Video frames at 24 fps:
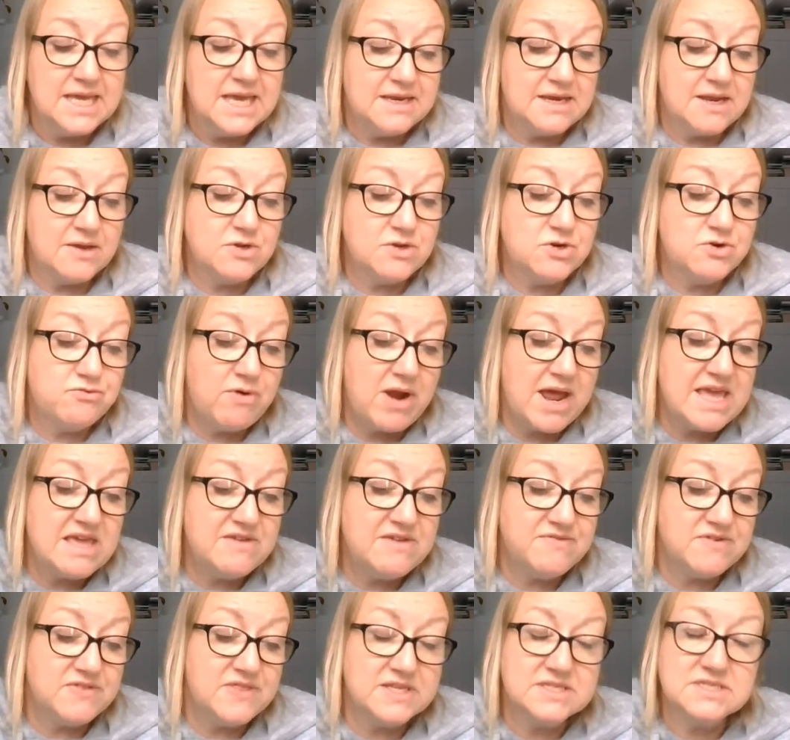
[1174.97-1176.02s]
Now,
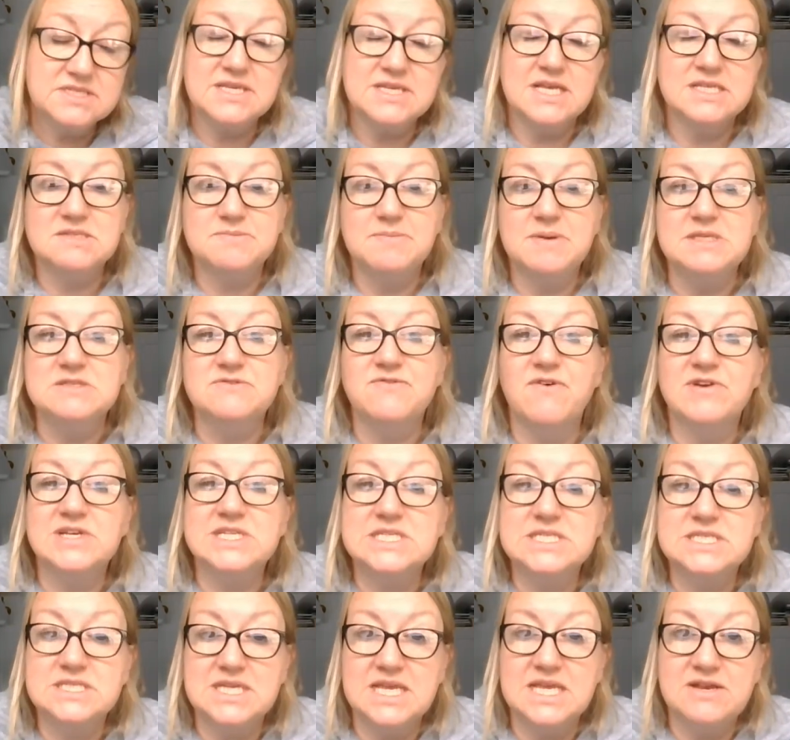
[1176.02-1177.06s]
grave in this sense means very
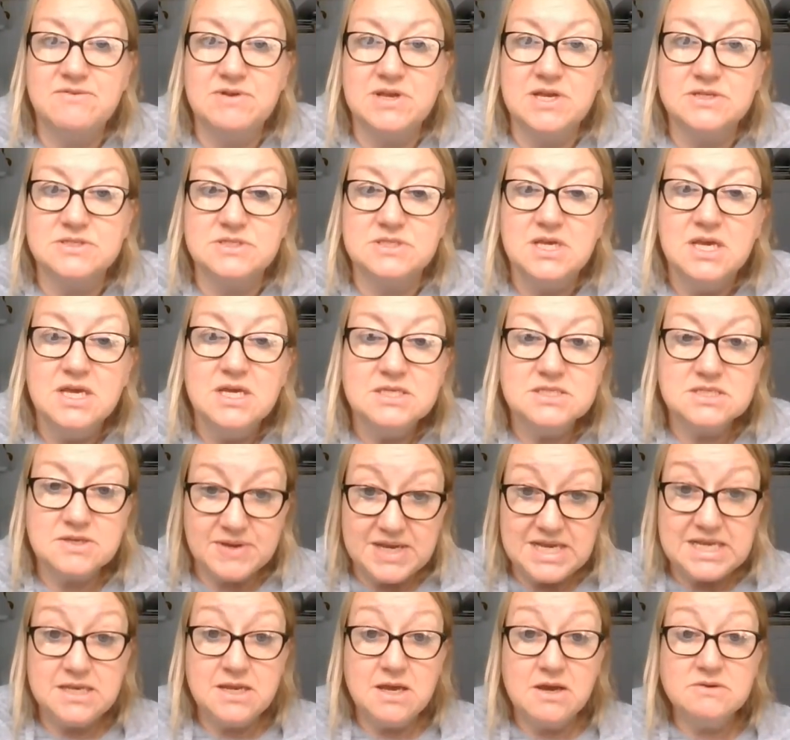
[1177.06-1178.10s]
serious. So
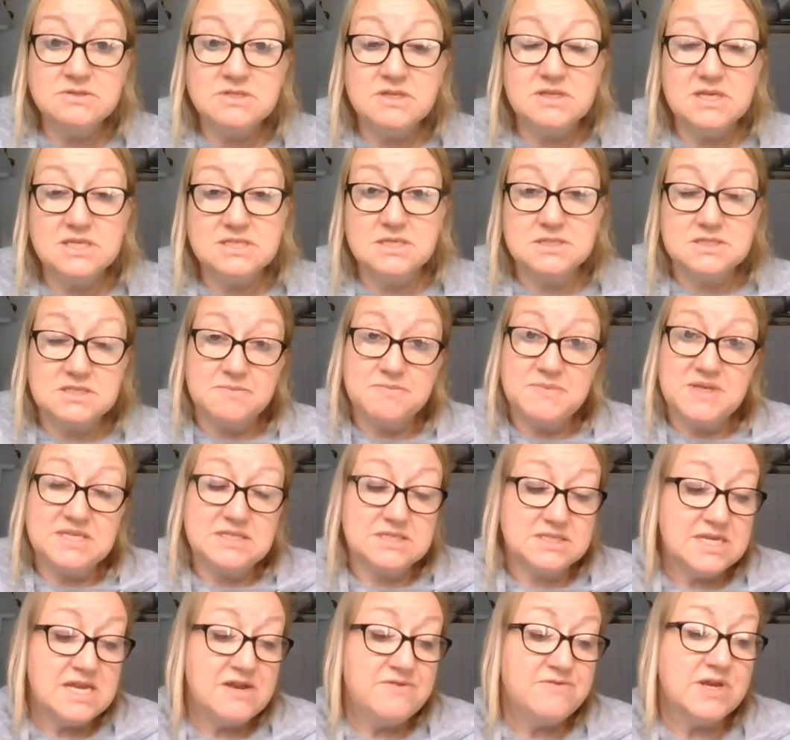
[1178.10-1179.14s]
he knows that this is something
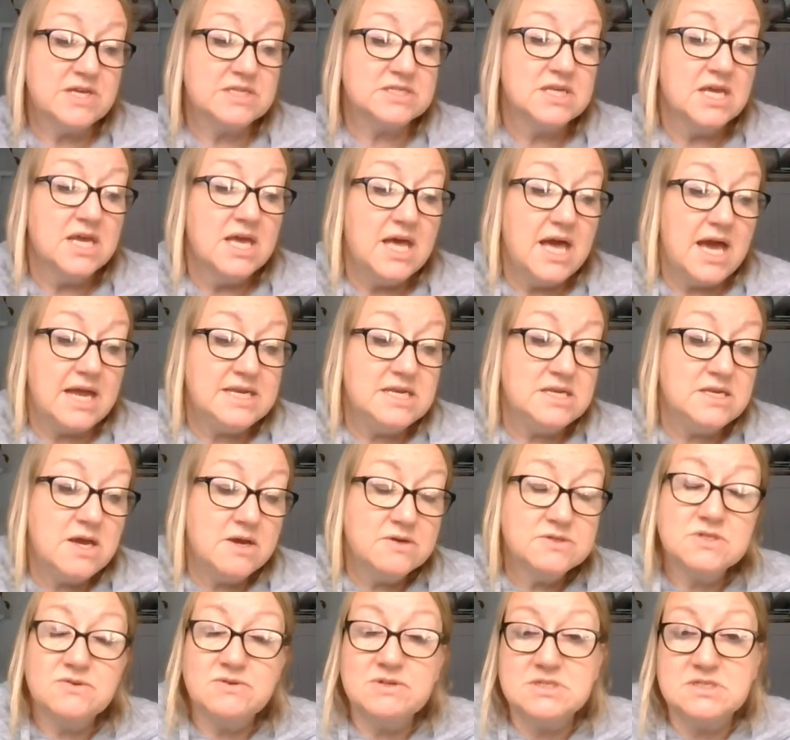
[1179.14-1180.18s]
serious, and he
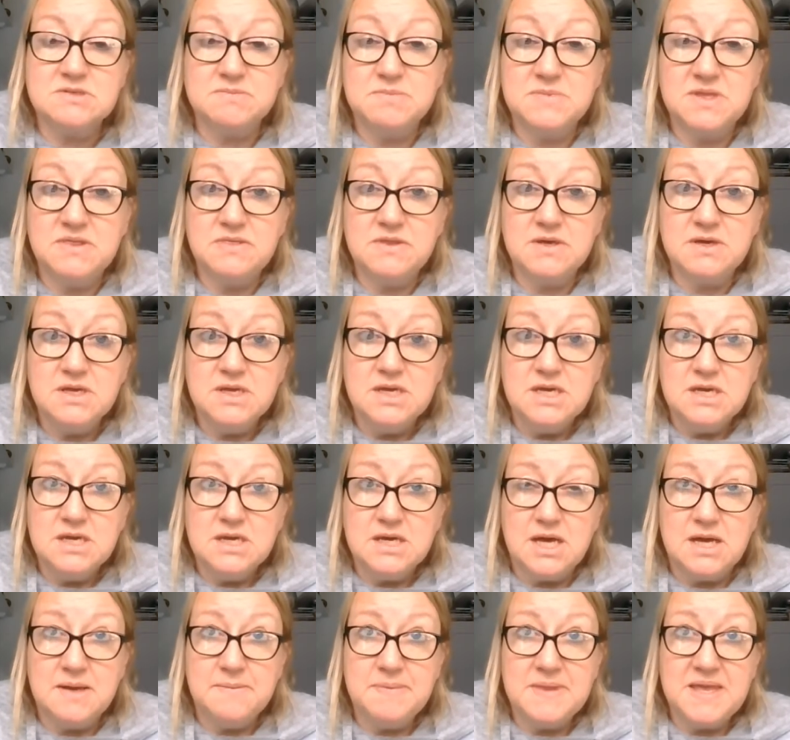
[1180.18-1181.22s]
knows that it's something that,
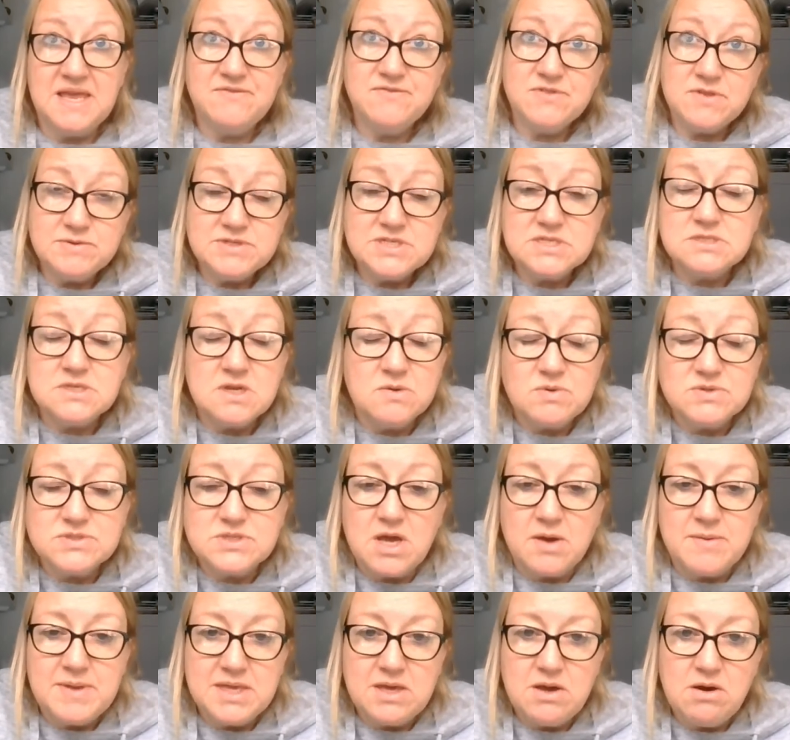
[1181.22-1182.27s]
even though he doesn't know what's
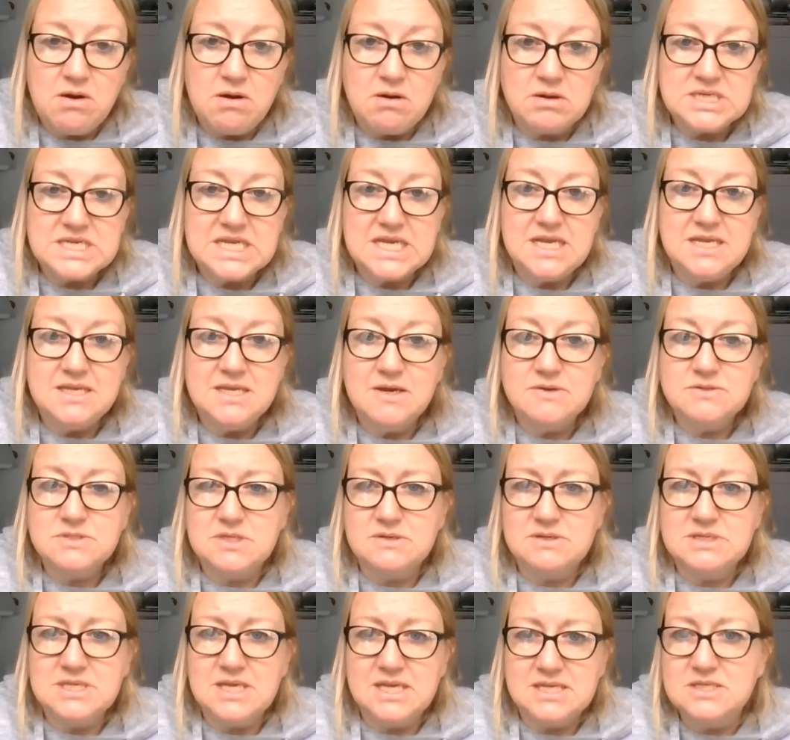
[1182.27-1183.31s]
going on, he knows
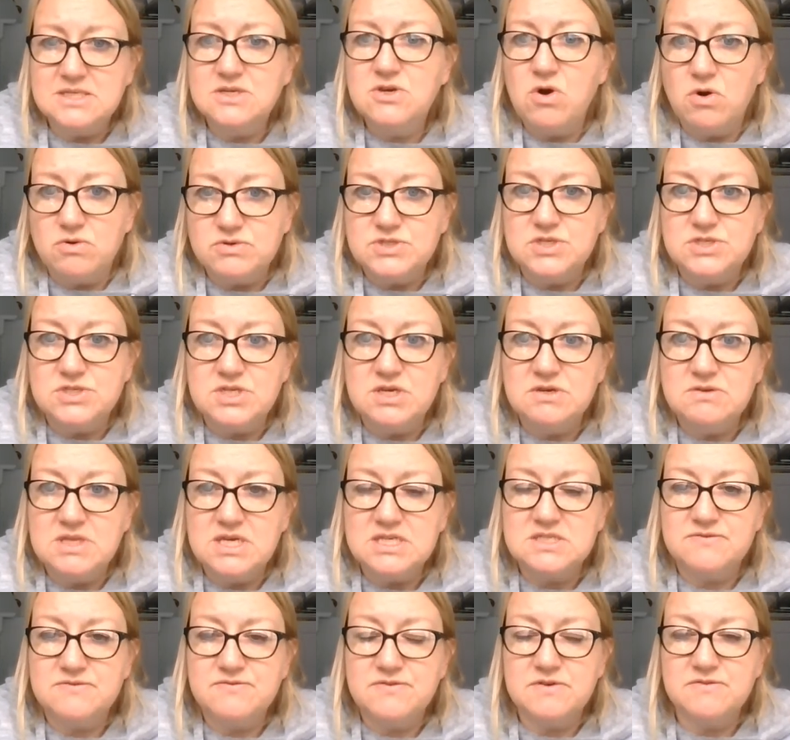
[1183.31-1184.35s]
that he's got to do
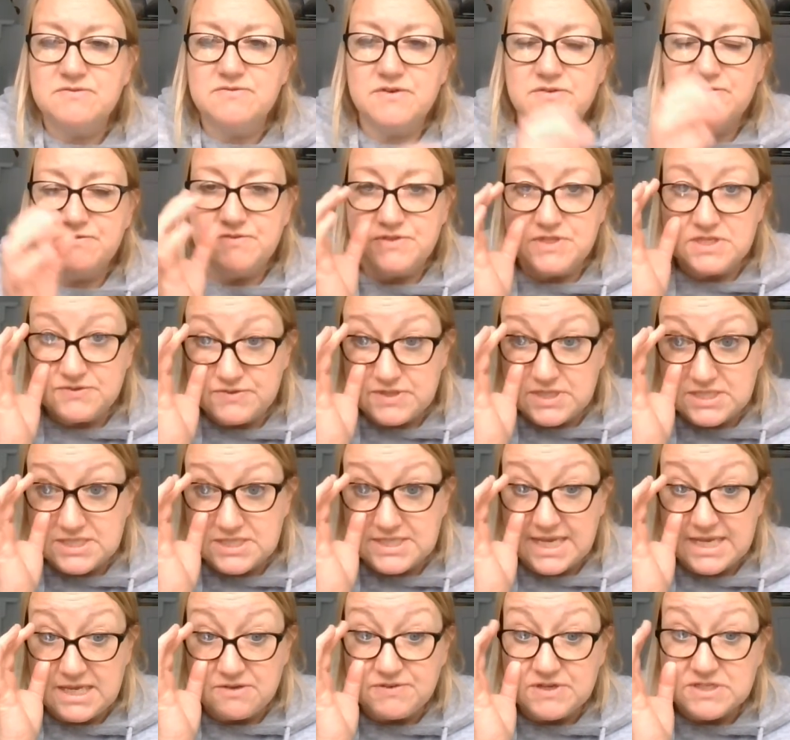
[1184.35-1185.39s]
this for the
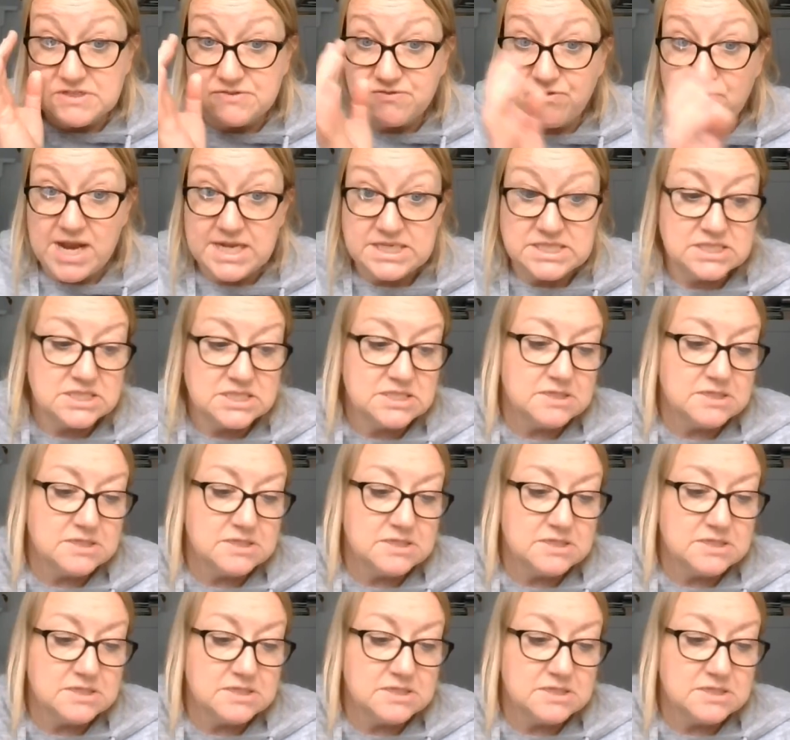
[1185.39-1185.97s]
sake of his friend.